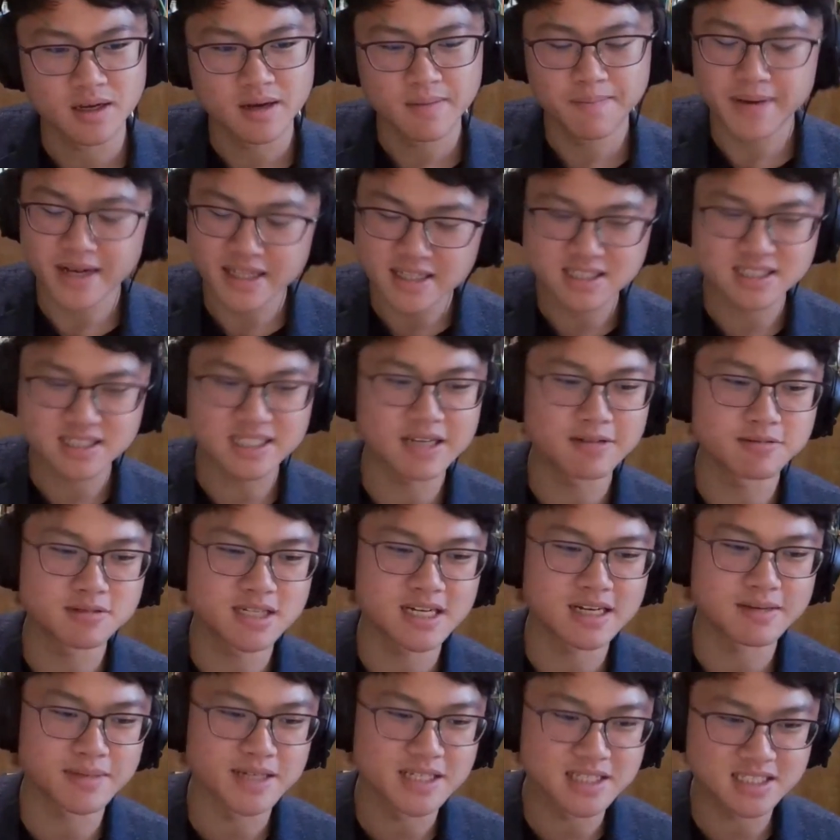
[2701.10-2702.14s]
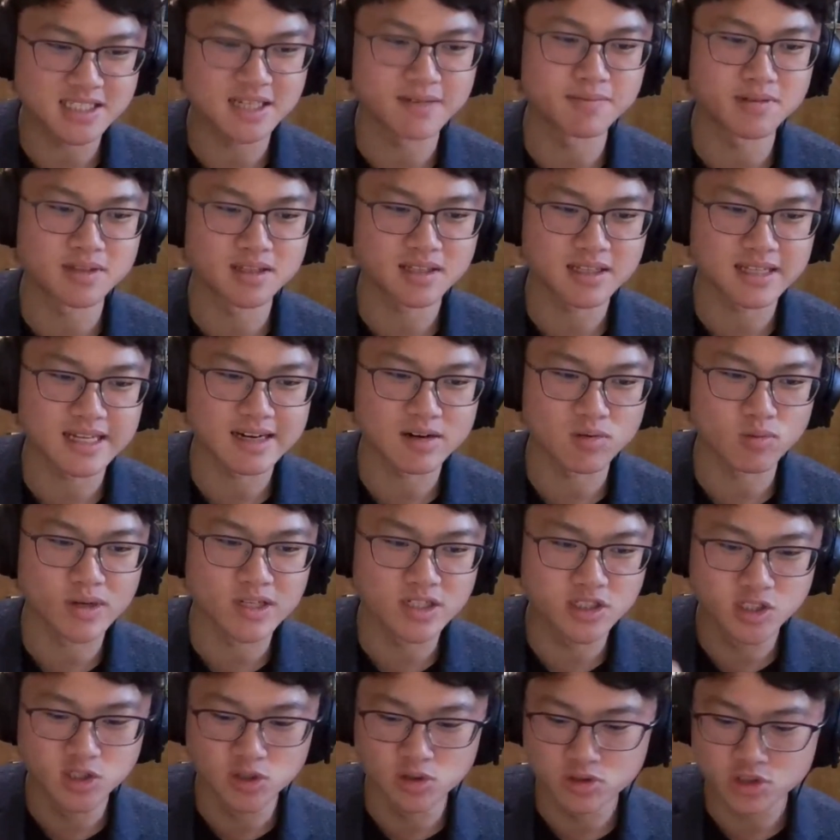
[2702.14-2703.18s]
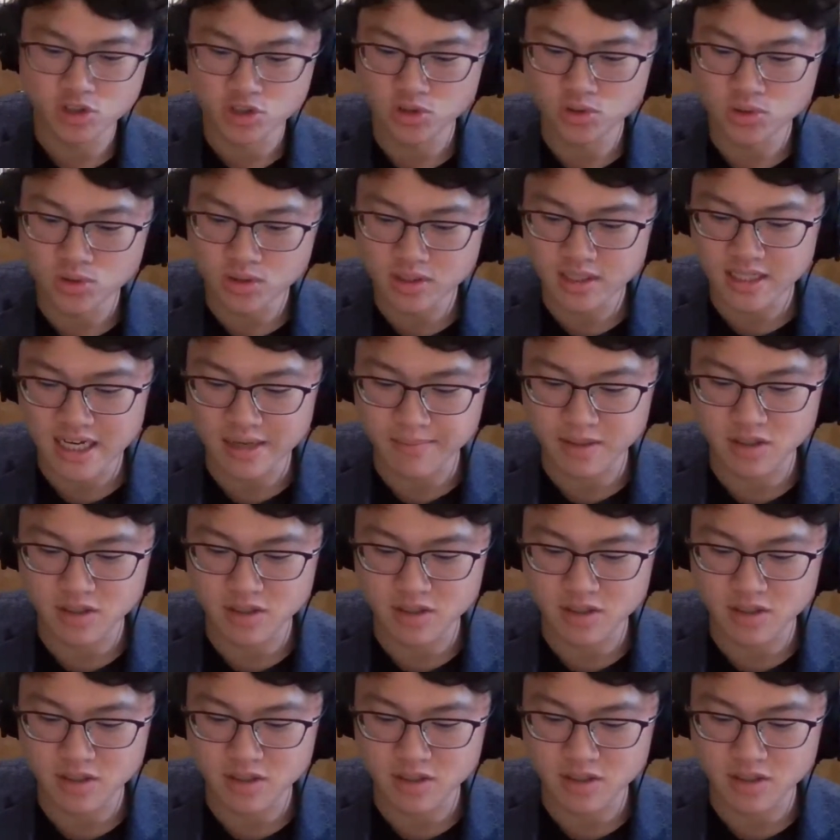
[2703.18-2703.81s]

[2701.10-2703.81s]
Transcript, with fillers: But at the same time, it is something that when you truly come